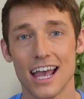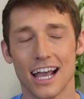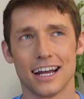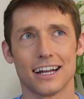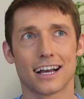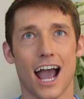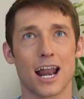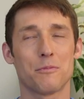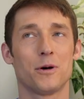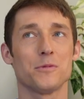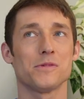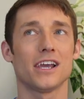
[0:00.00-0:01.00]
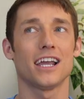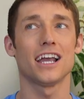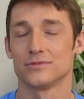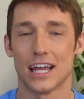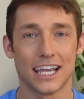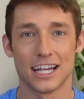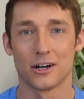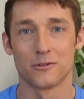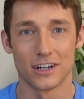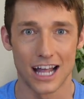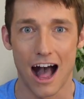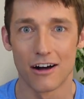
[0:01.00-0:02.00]
And it kind of put me like in a
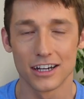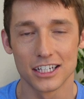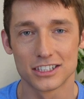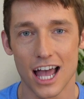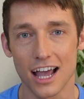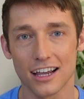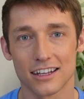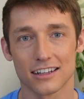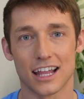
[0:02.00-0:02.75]
reality check.